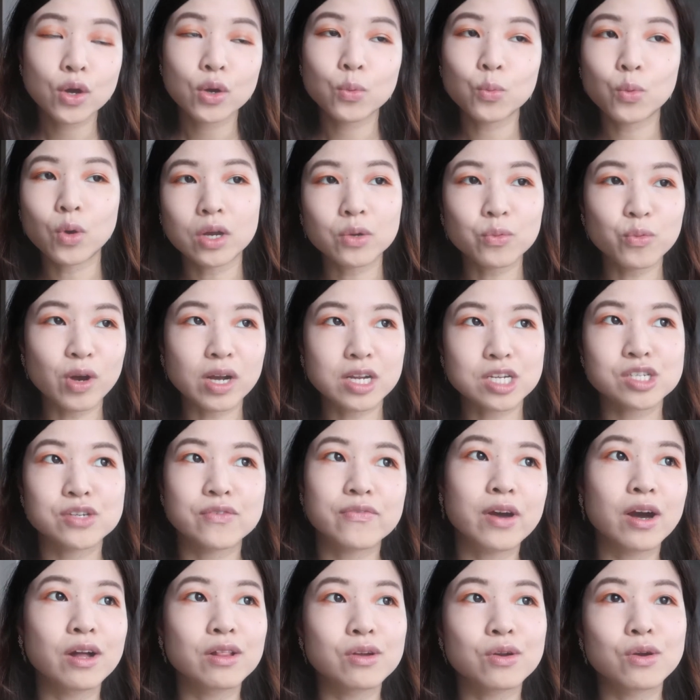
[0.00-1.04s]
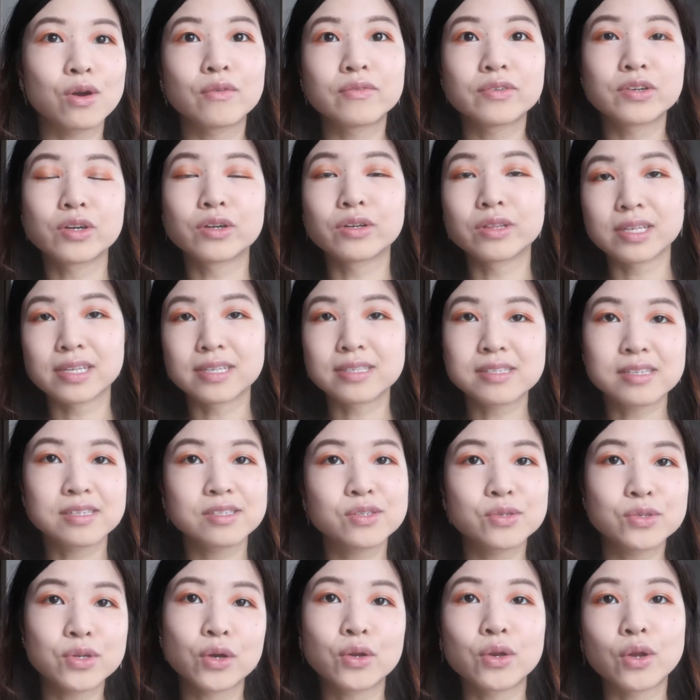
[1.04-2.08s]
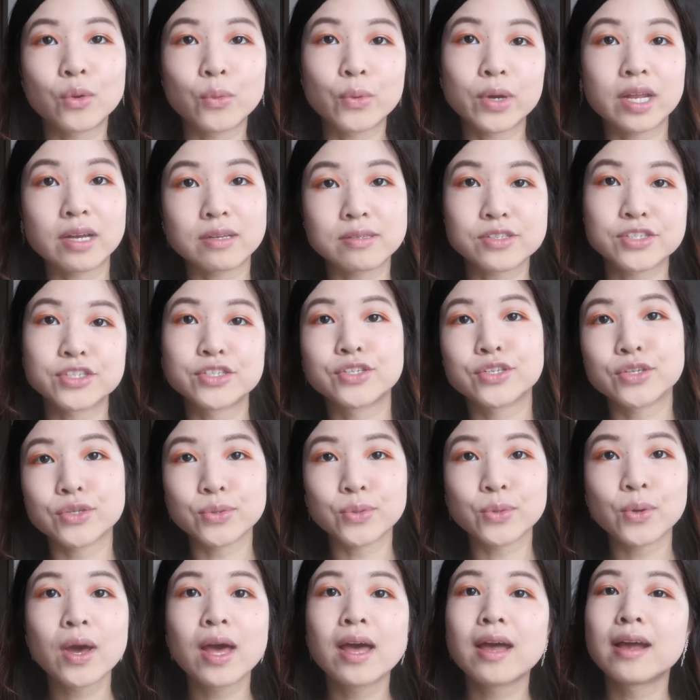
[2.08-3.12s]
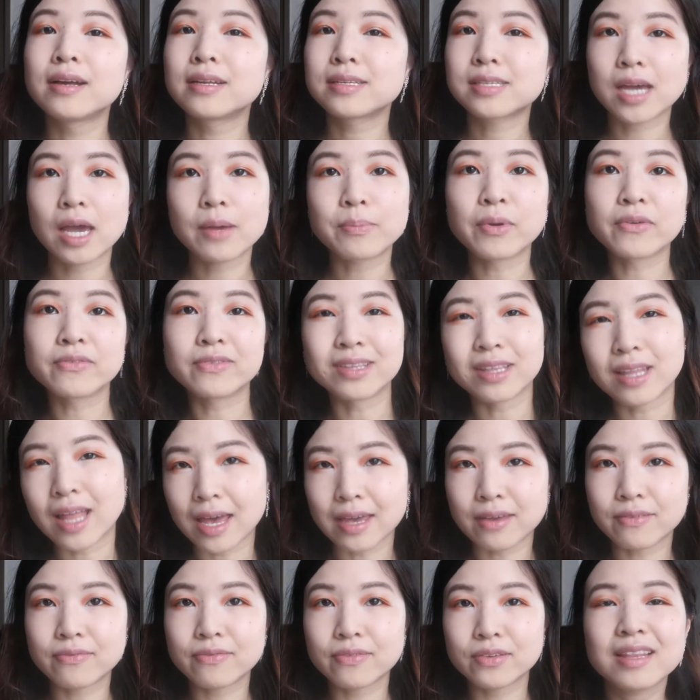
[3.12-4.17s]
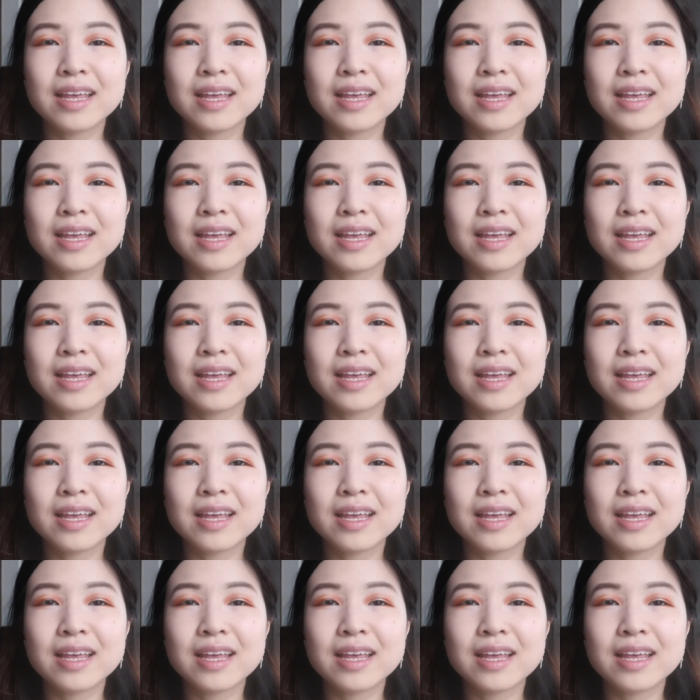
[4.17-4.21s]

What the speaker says: one wash of color over your lids because you don't know what else to do type of a life.